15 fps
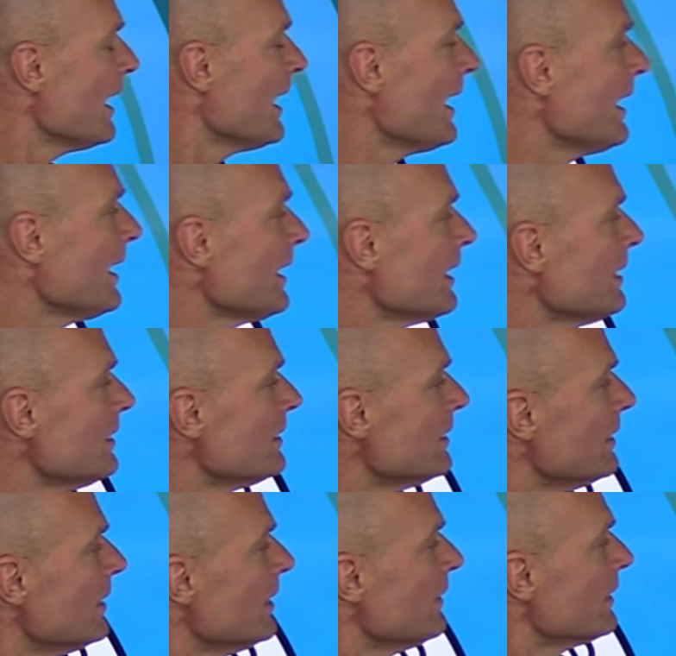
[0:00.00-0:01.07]
And
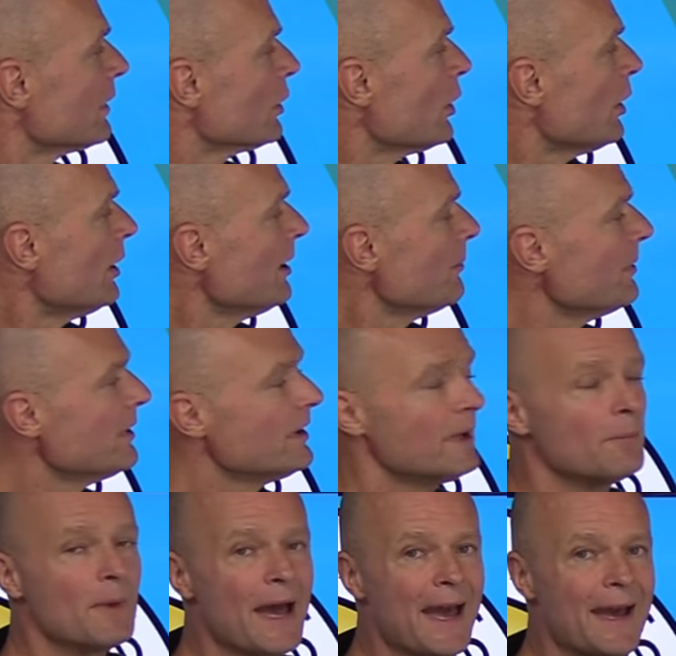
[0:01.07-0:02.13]
the carbon
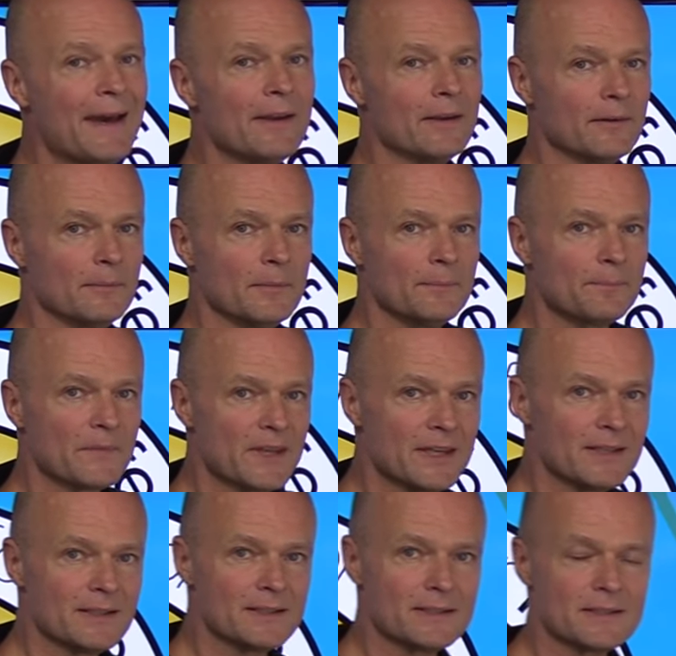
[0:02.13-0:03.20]
atom
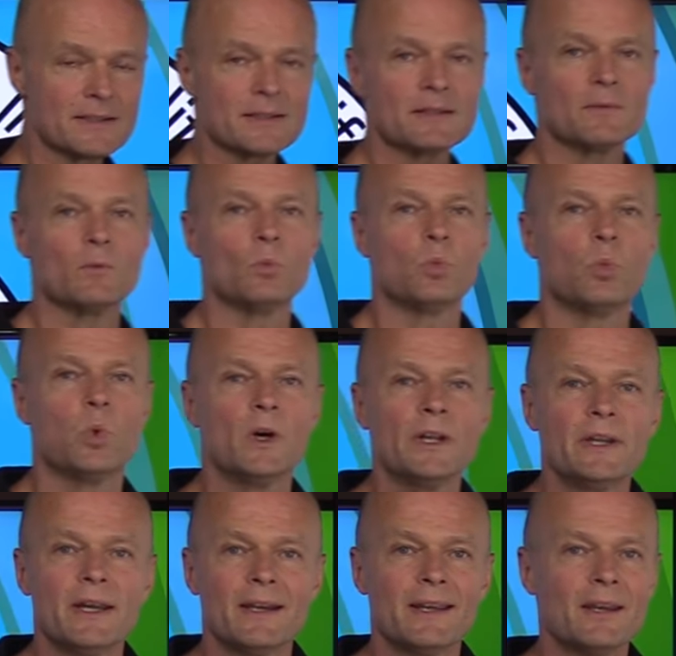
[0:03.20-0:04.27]
is
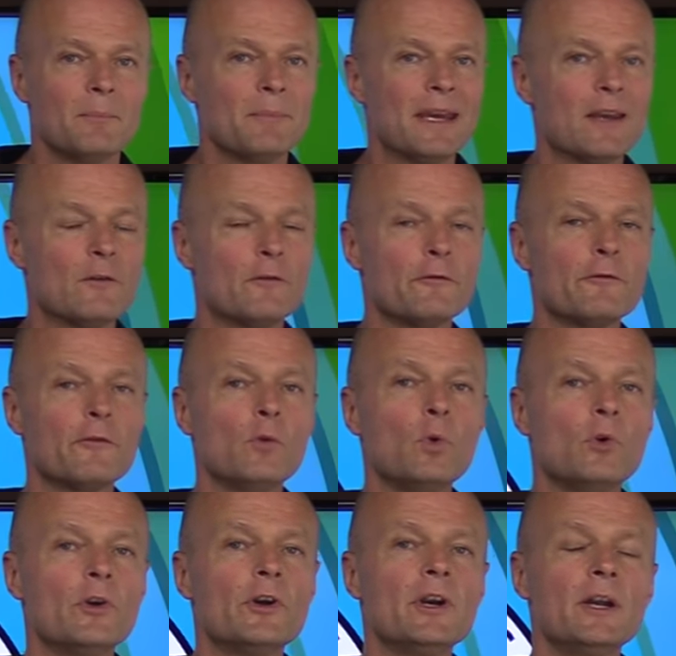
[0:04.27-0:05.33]
one that can make
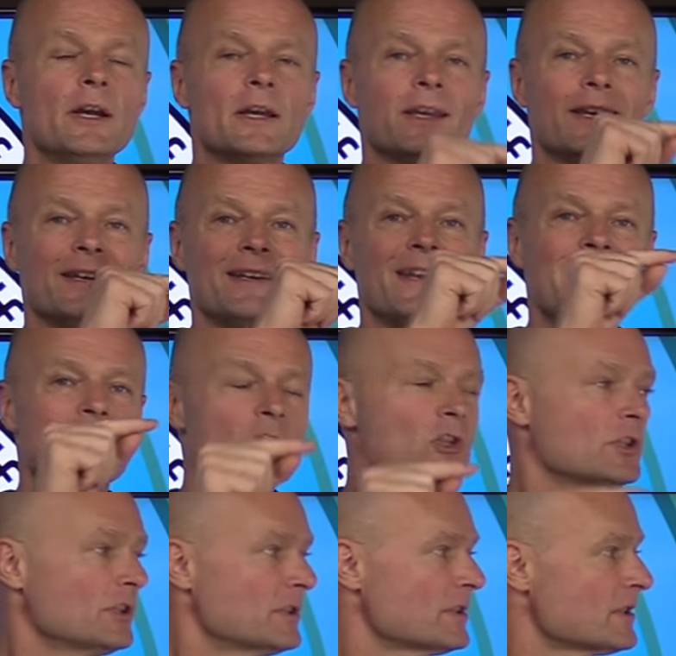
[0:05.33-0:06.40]
4
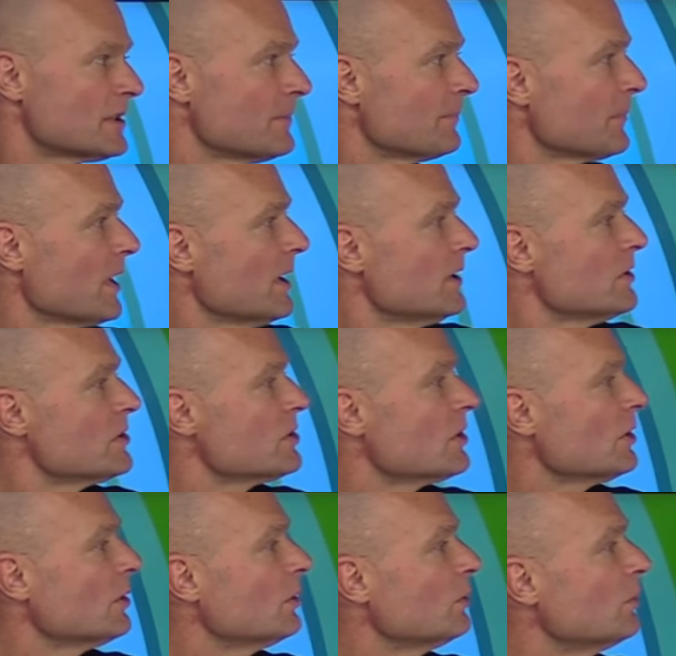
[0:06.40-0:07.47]
connections.
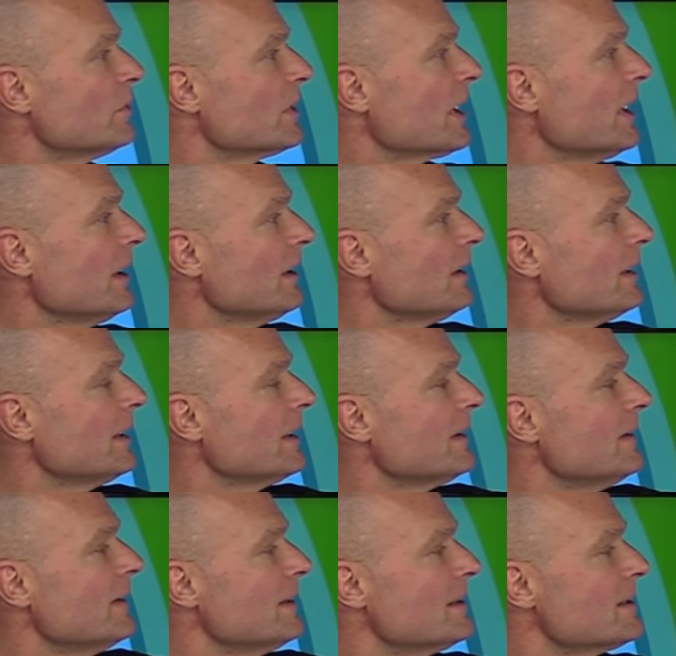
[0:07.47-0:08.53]
So kind of
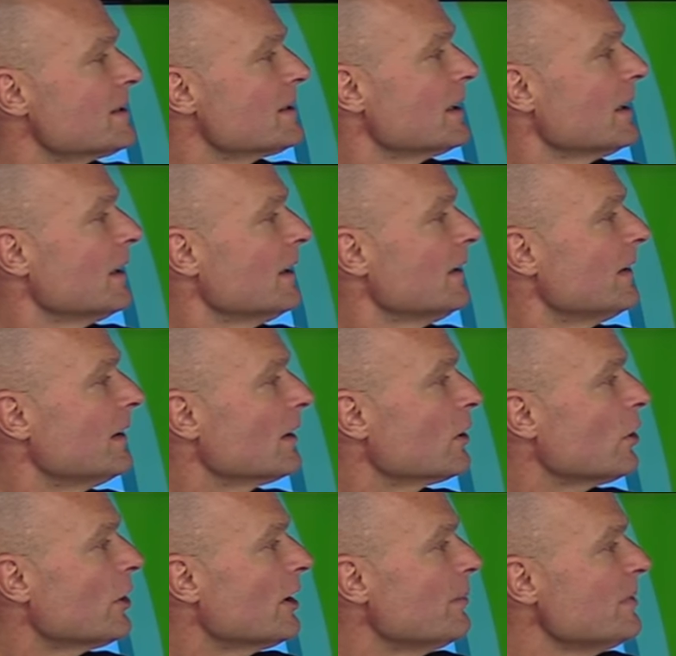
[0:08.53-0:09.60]
like this. The
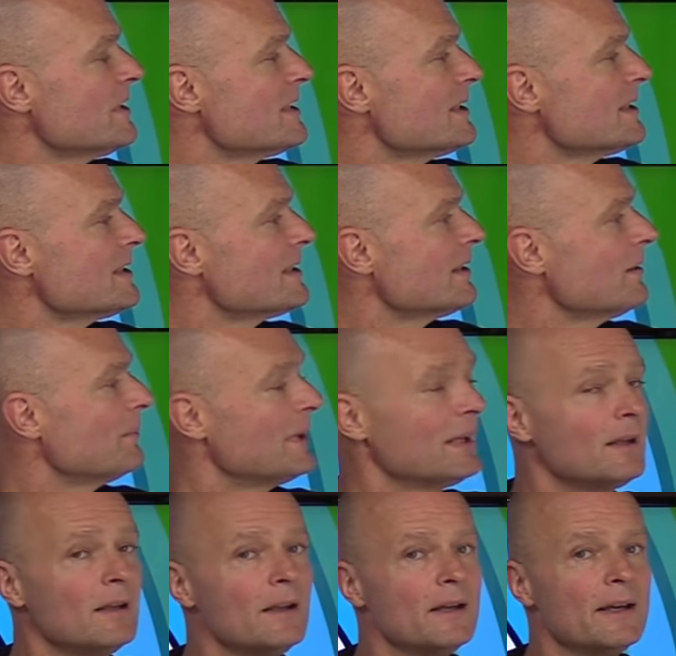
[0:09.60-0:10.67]
carbon sits in the
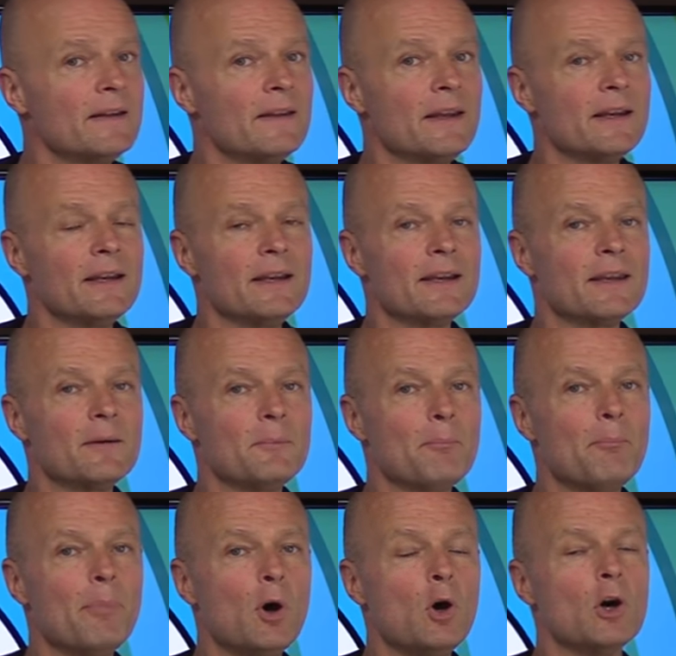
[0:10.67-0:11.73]
middle and then it can
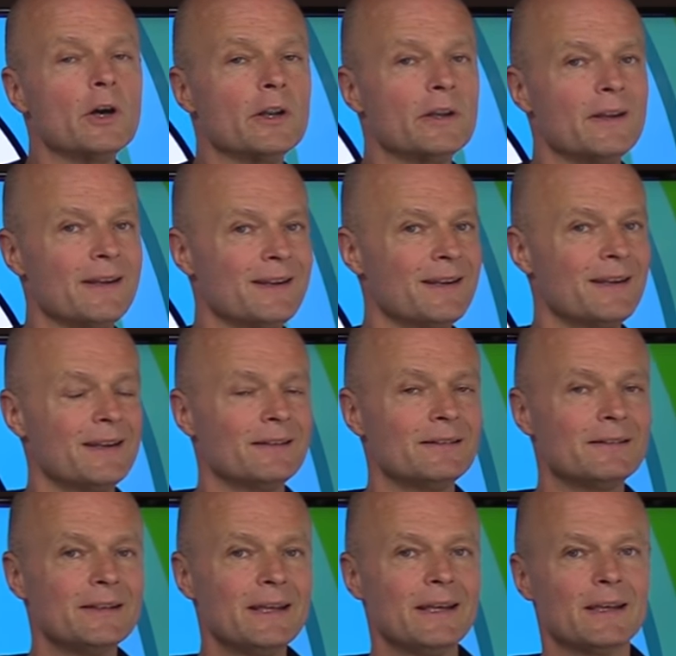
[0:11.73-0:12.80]
bond, it can
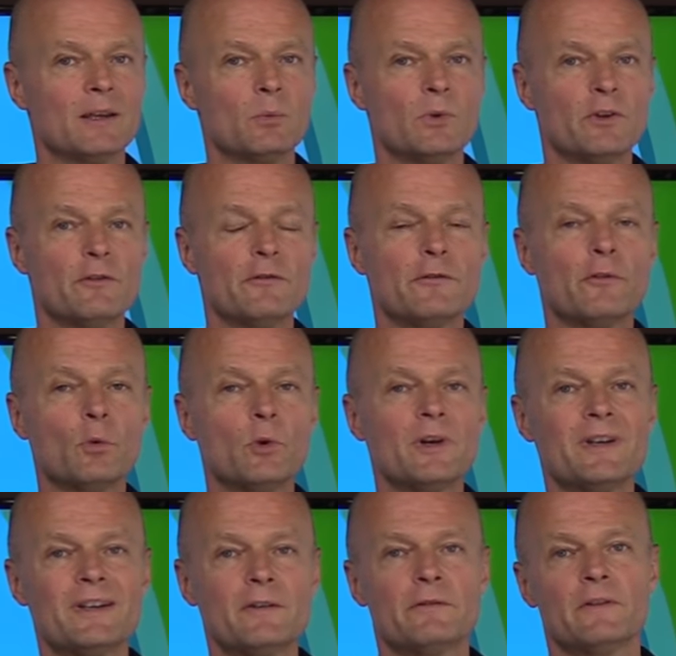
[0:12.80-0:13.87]
link with 4
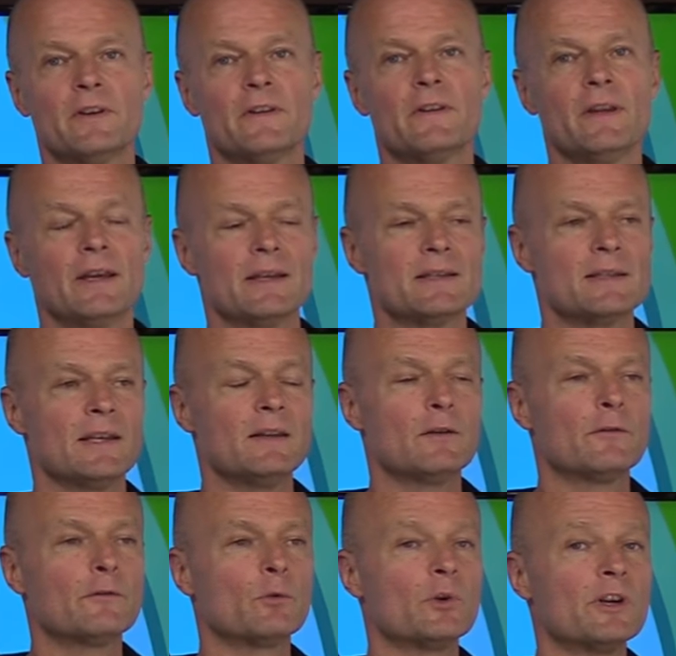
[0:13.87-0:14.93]
different things, either
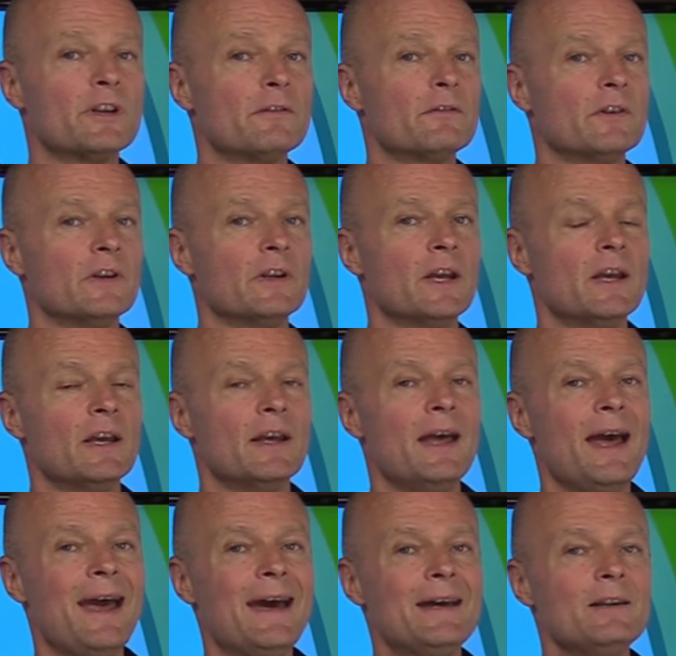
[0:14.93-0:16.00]
4 different
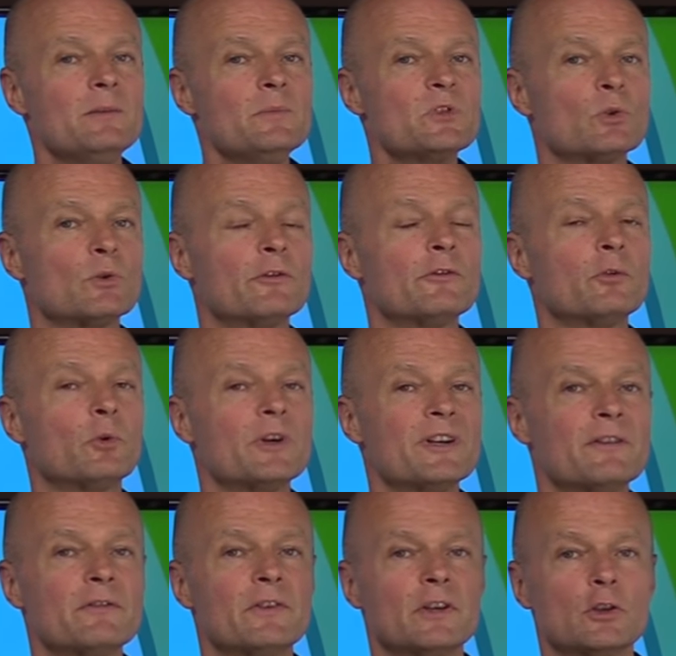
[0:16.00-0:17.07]
atoms or 4
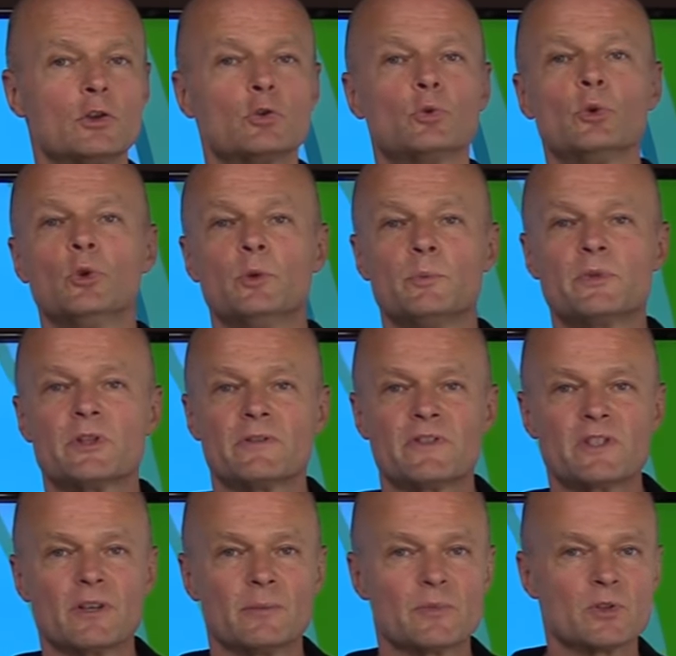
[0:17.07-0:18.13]
different groups of
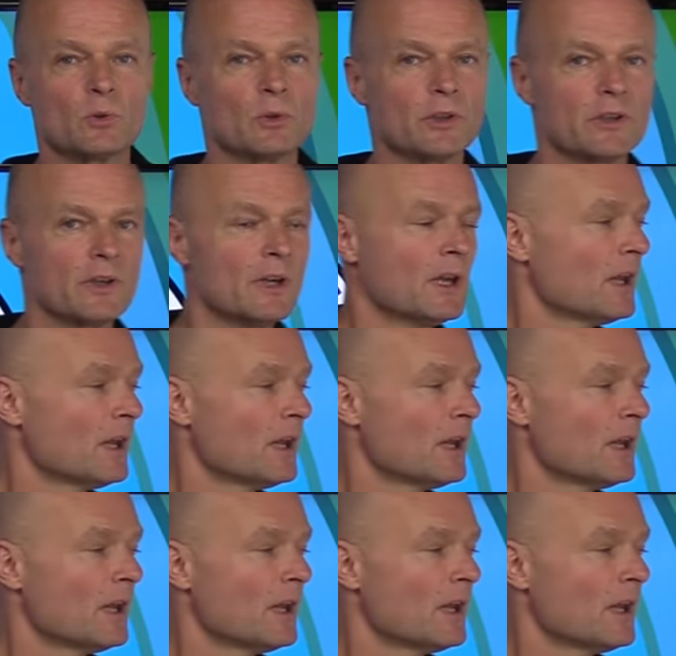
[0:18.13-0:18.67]
some sort.